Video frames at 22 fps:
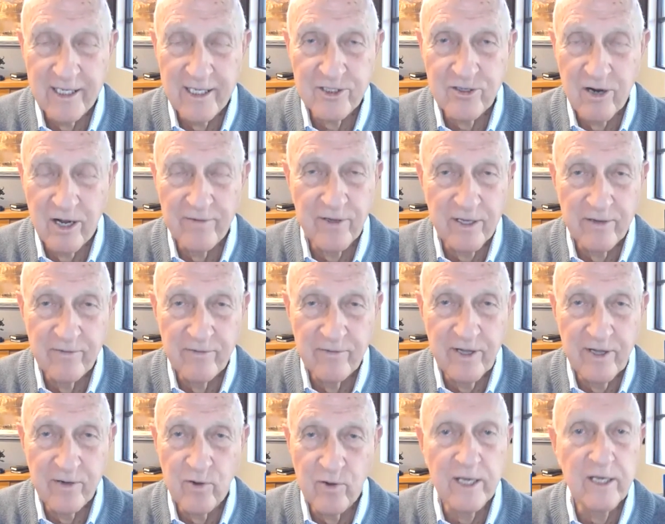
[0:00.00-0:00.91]

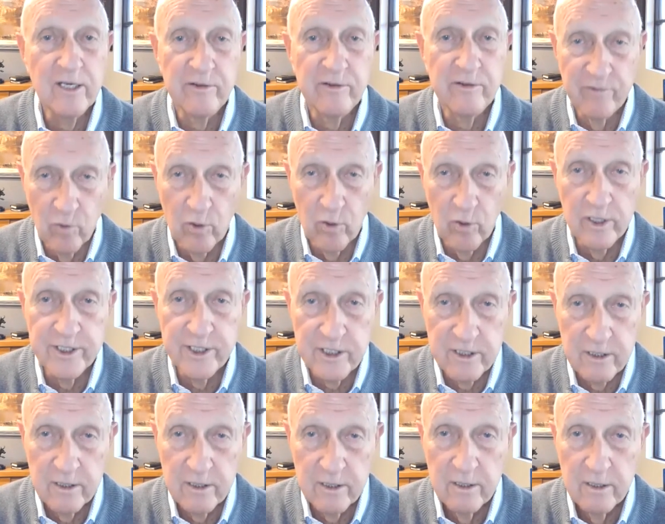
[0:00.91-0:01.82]
catastrophic event, right?
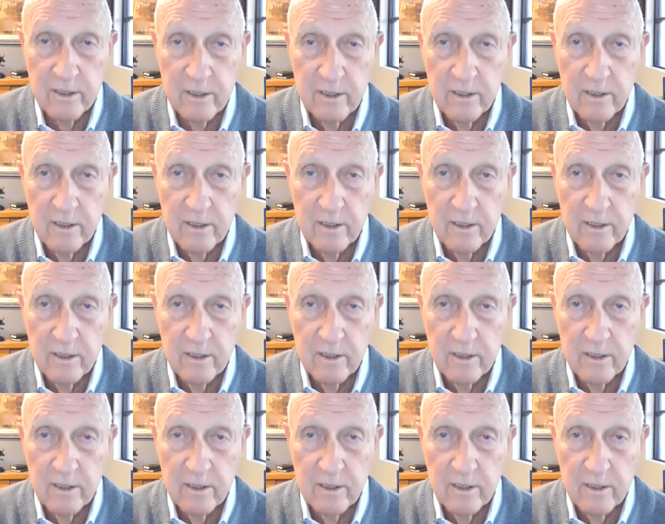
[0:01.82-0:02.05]
Divorce,